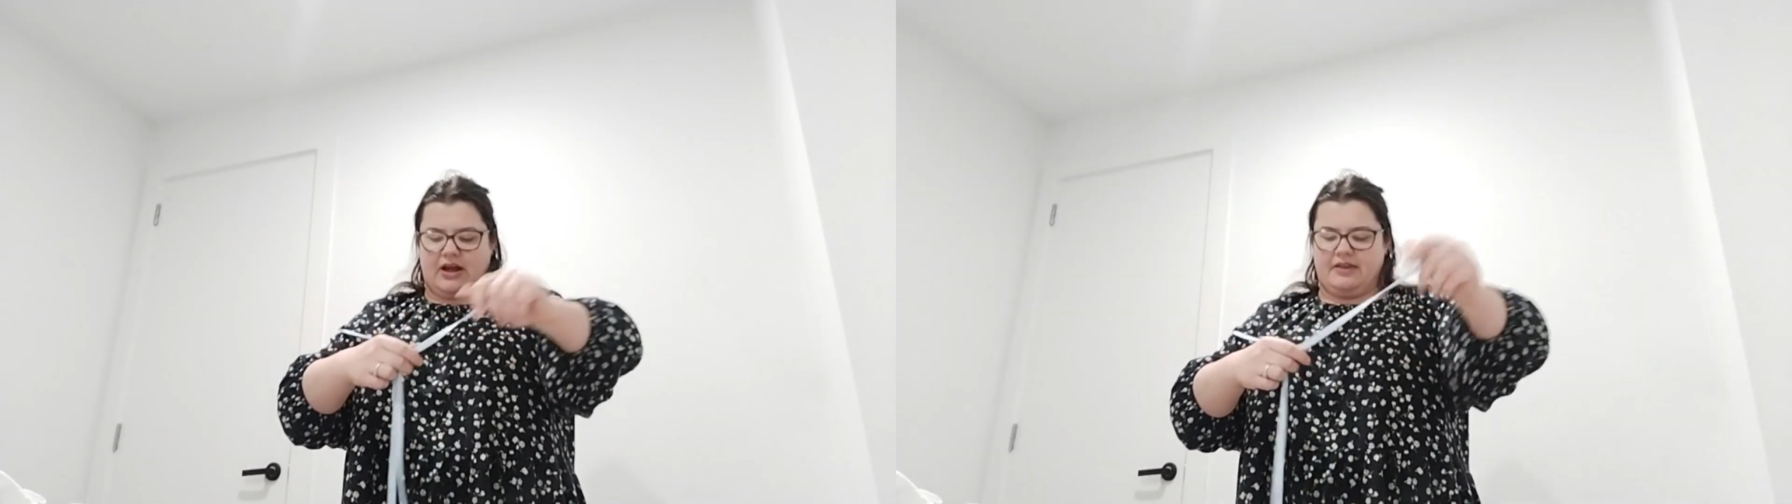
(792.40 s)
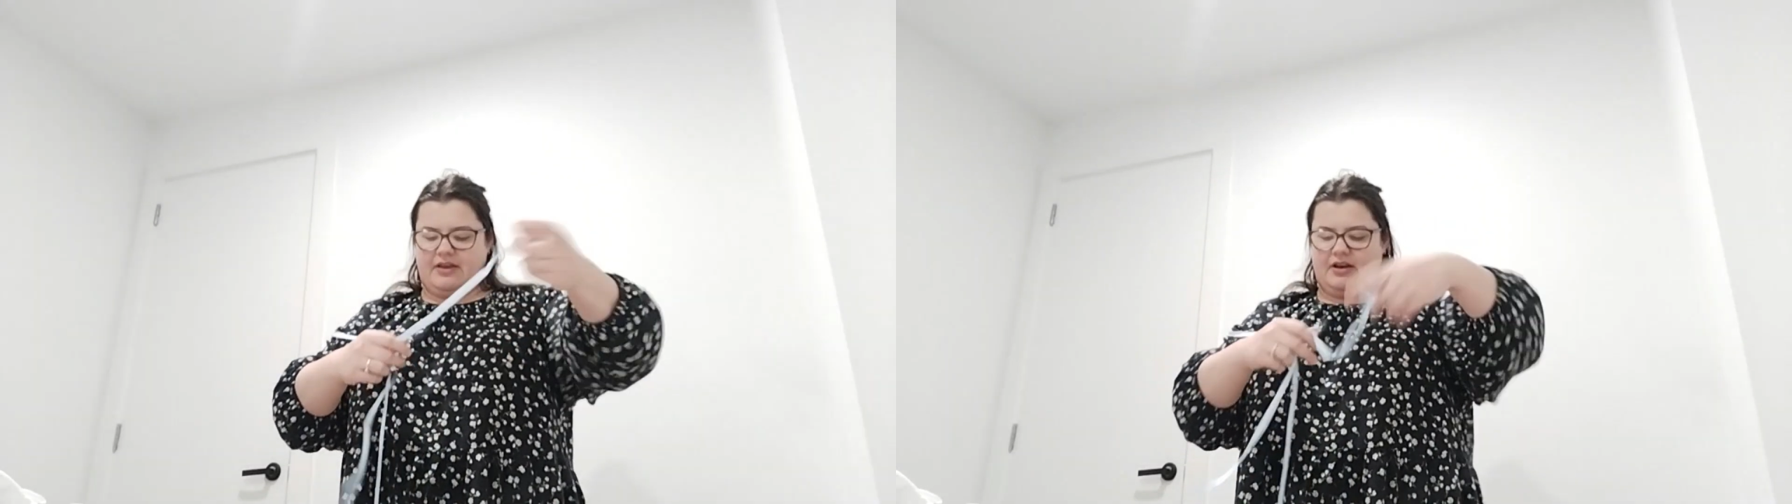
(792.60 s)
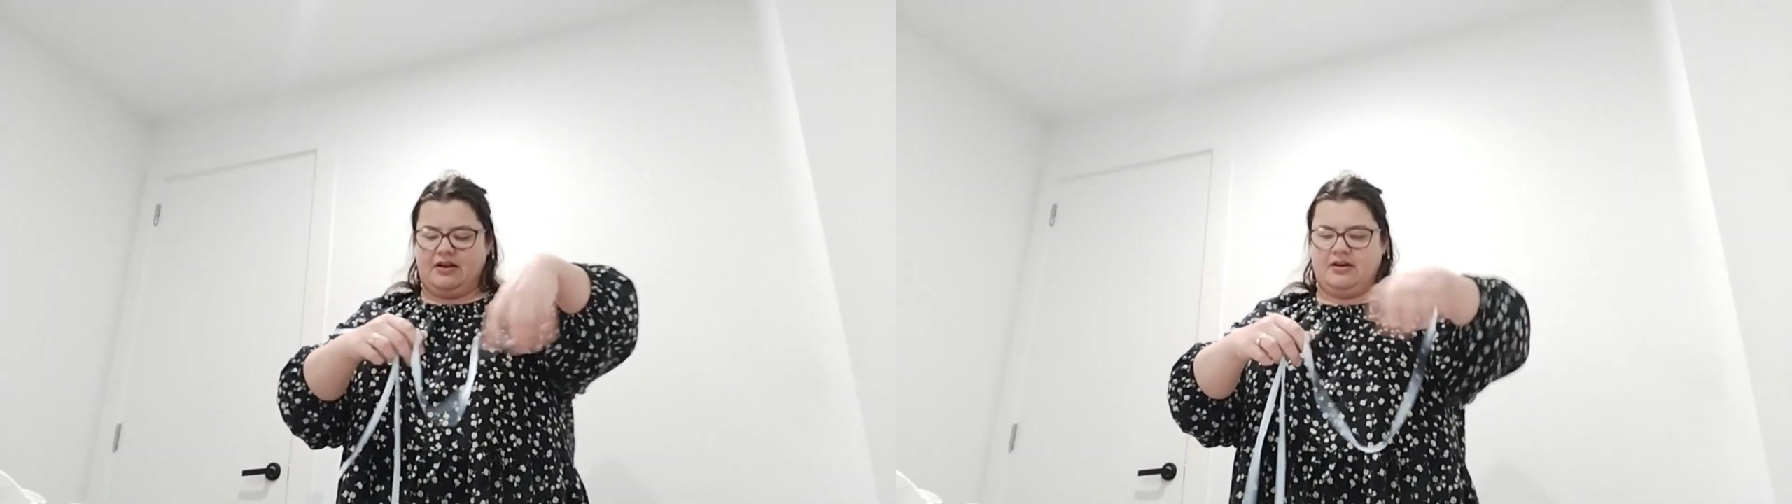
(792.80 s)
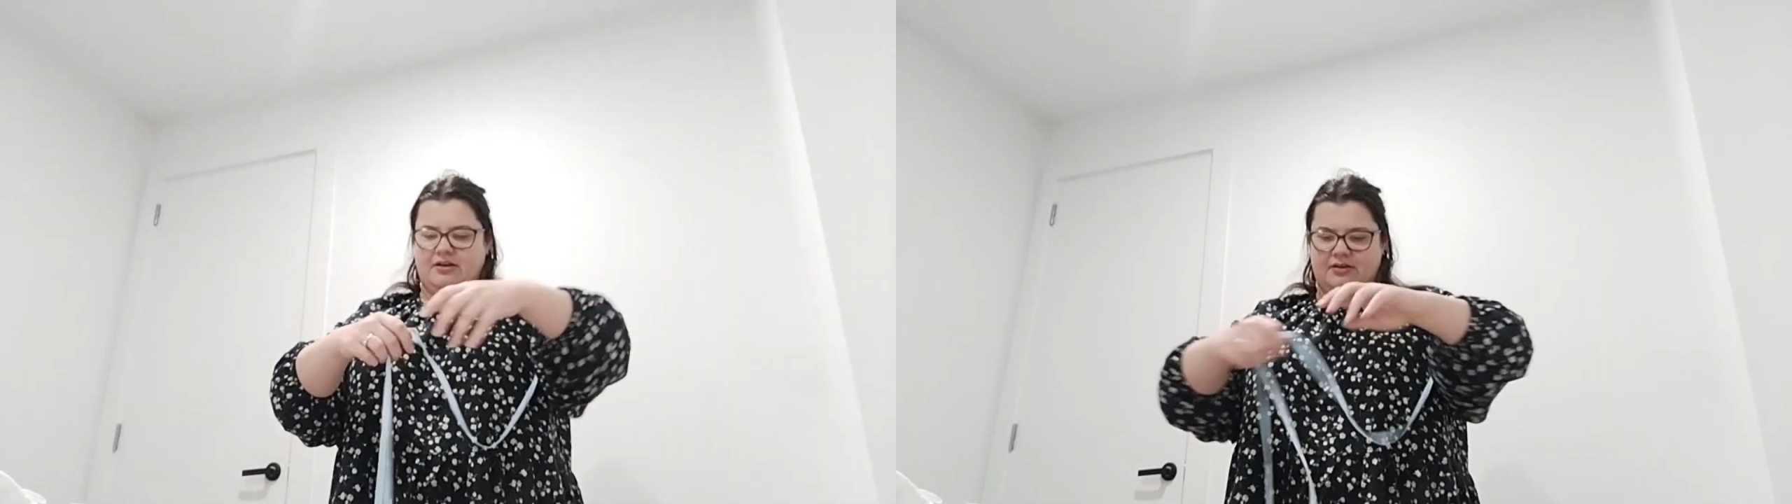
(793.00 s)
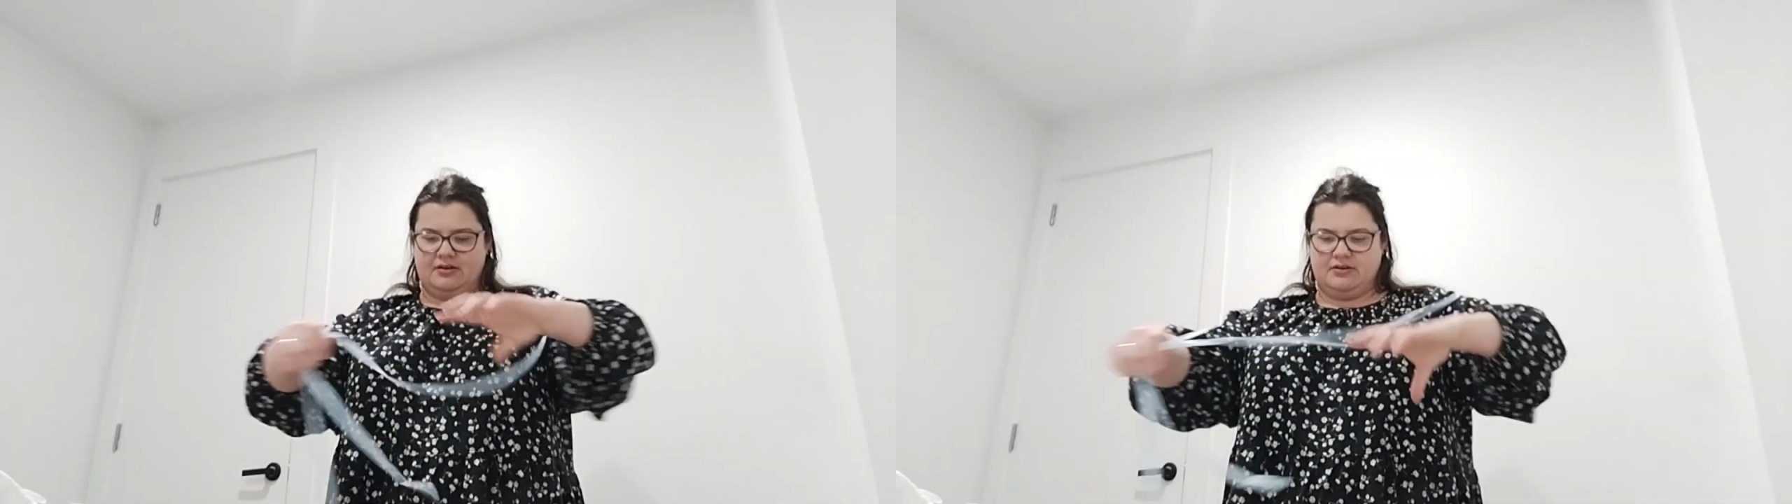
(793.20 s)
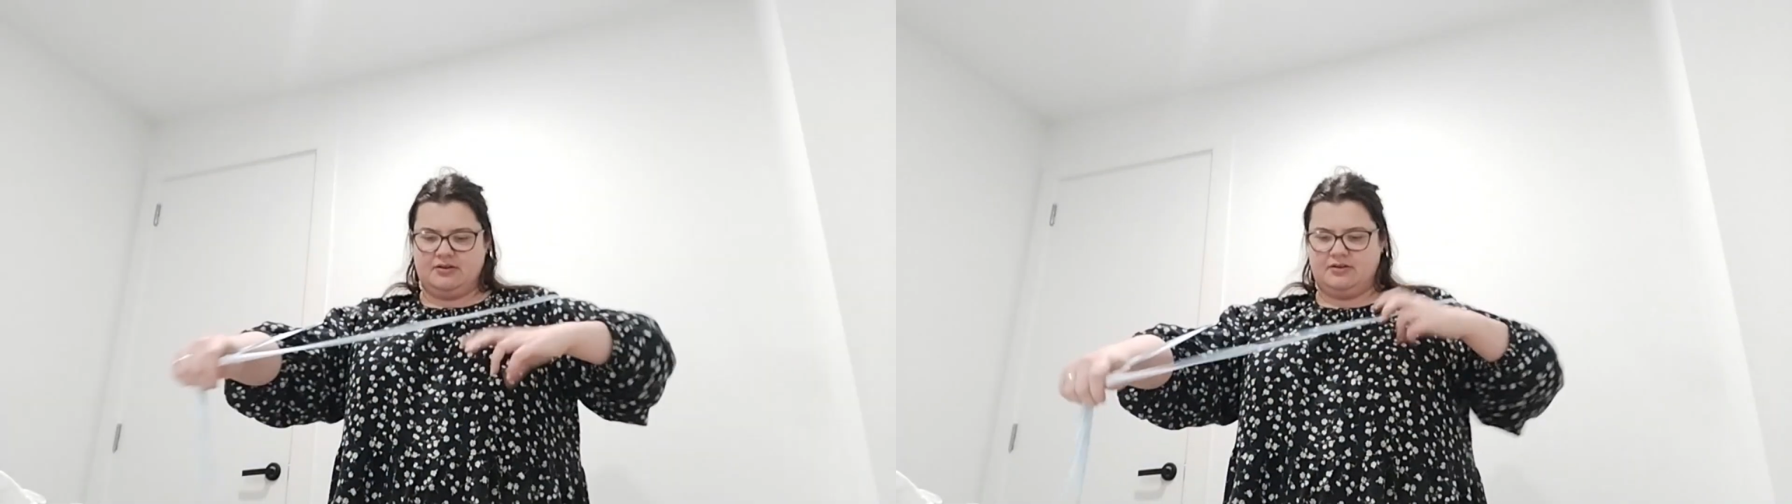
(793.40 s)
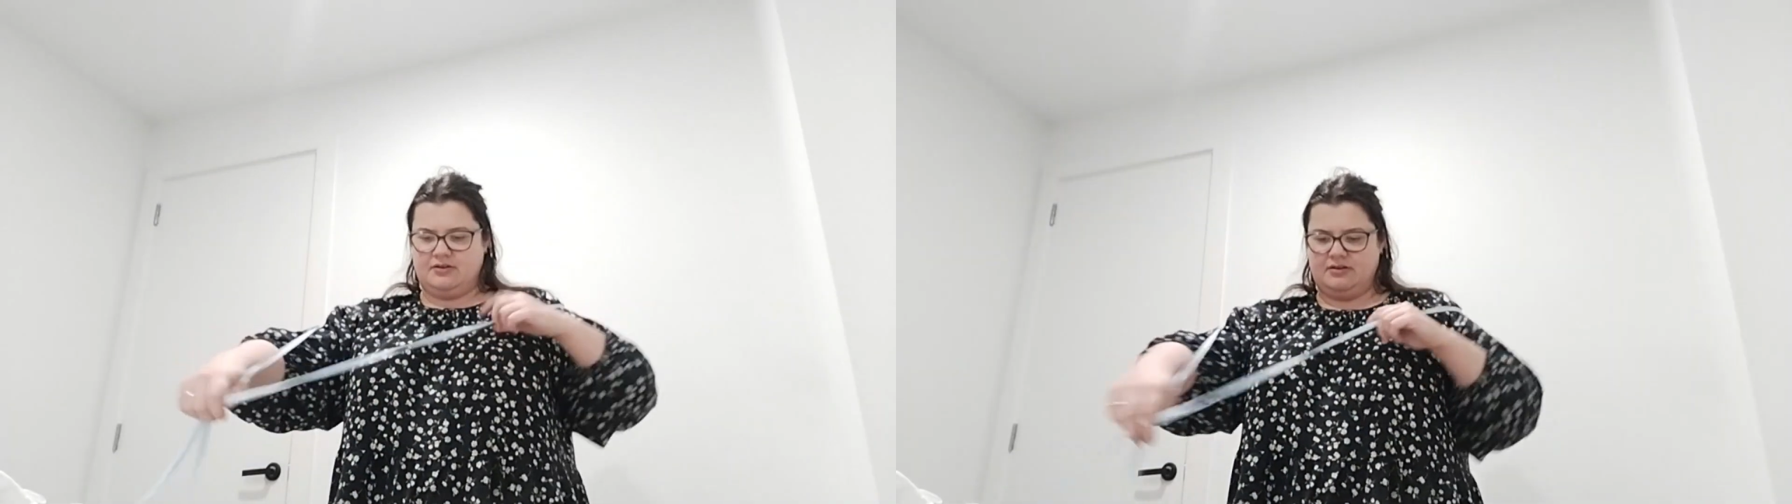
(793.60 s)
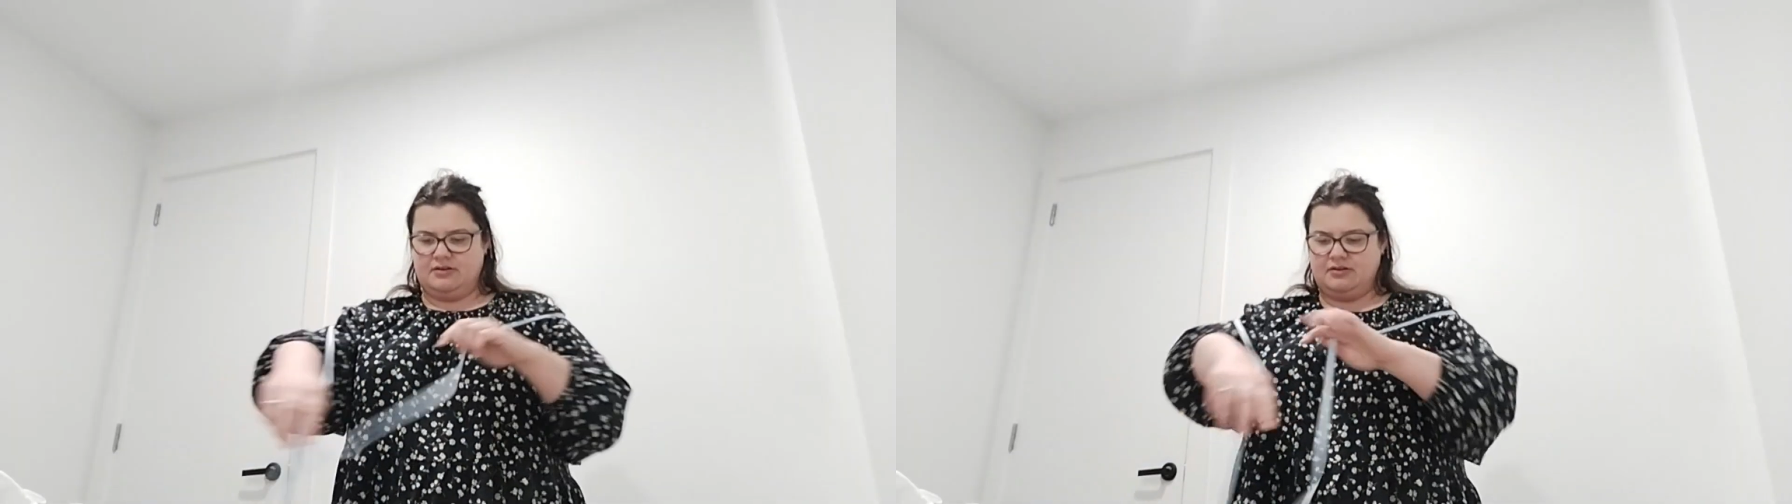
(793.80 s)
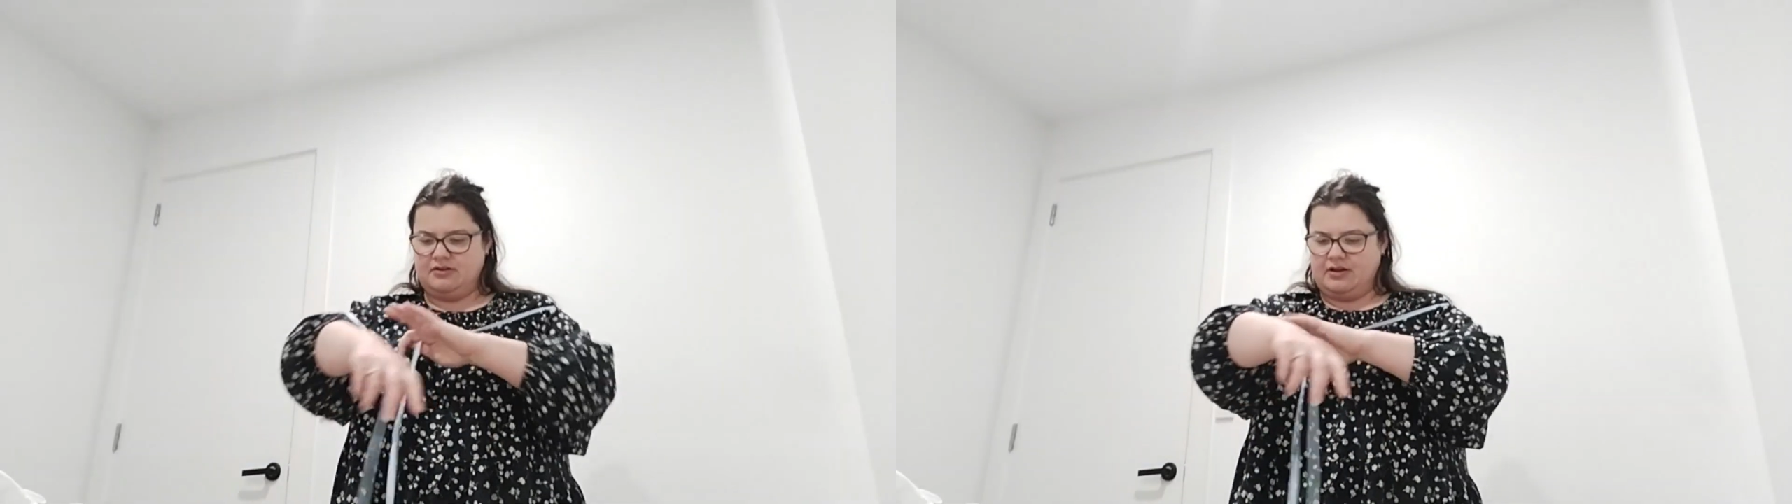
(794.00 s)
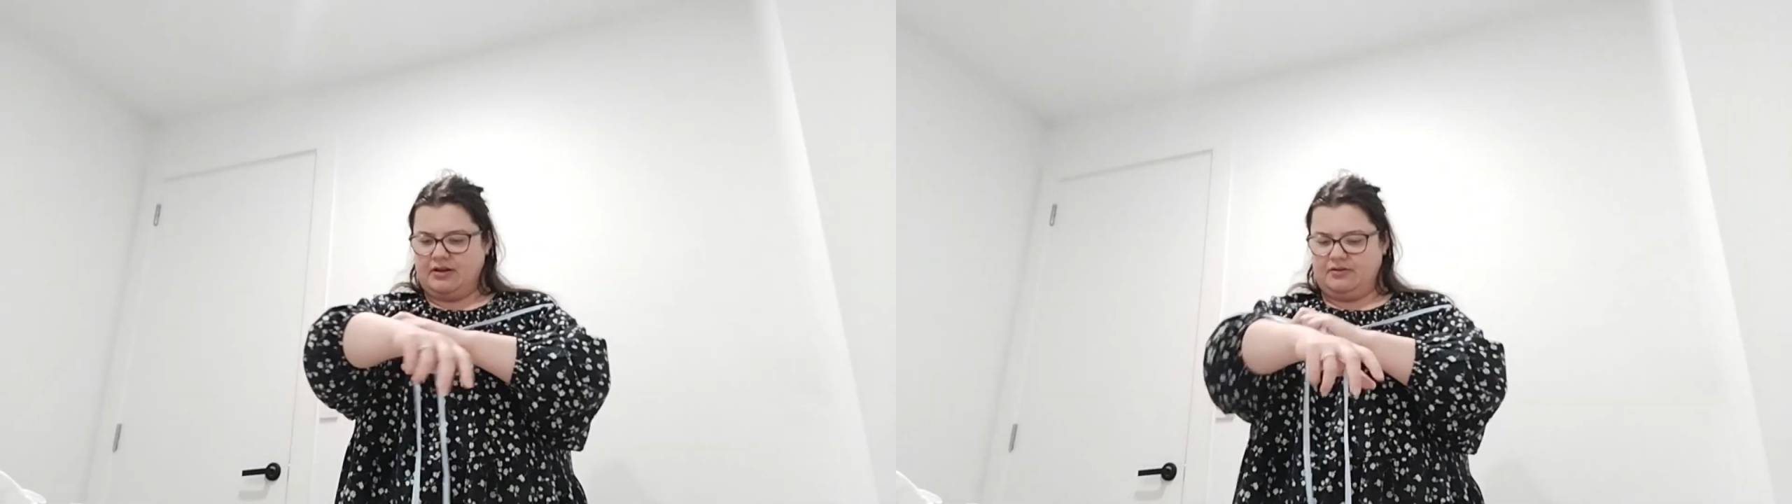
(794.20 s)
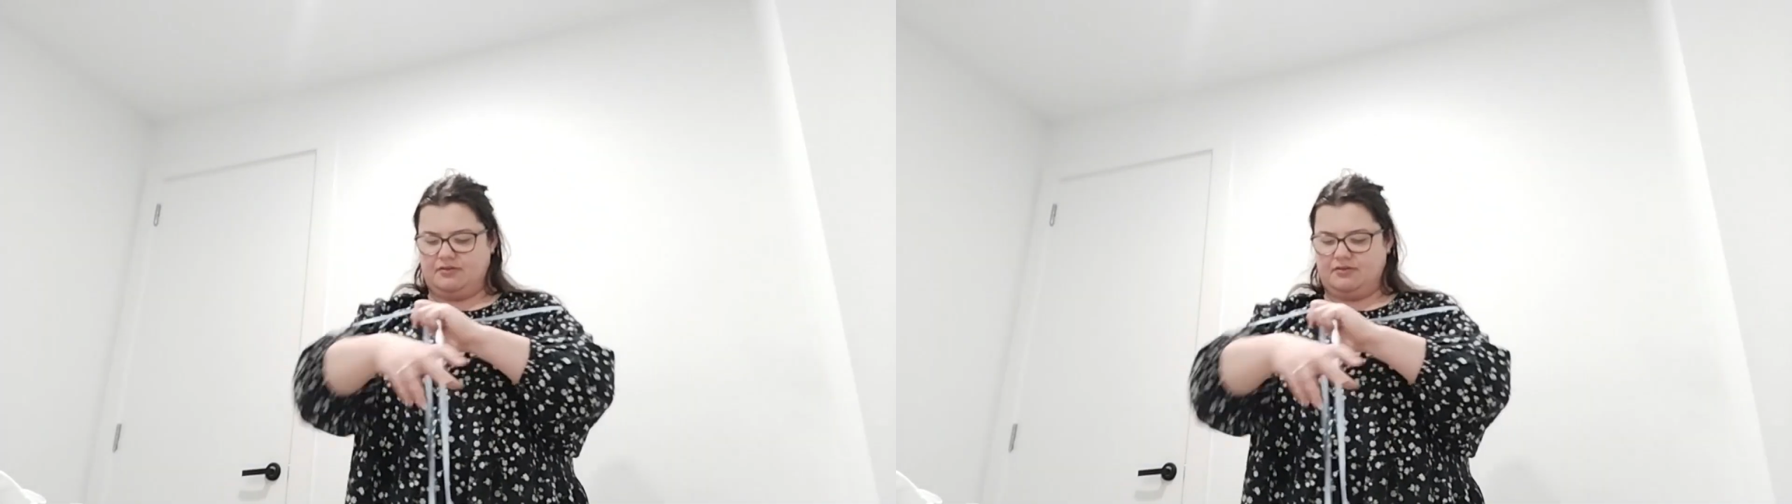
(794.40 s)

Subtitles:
And then, hang